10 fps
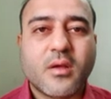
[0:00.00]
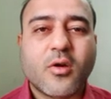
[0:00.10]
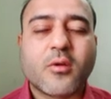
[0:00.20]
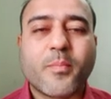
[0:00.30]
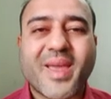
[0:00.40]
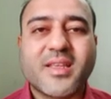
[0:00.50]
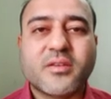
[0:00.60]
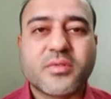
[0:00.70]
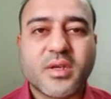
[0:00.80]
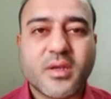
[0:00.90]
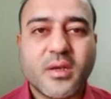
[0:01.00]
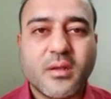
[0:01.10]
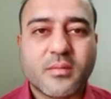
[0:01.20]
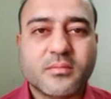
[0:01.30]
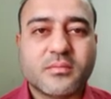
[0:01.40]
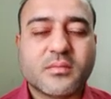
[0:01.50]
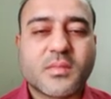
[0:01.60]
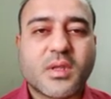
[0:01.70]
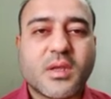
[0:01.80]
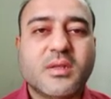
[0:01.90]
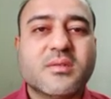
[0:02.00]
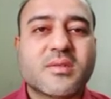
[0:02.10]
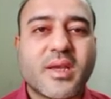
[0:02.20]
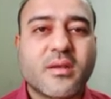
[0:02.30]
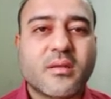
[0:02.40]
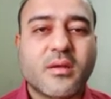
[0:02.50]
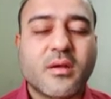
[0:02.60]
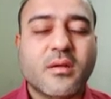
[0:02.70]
or penetrated inside the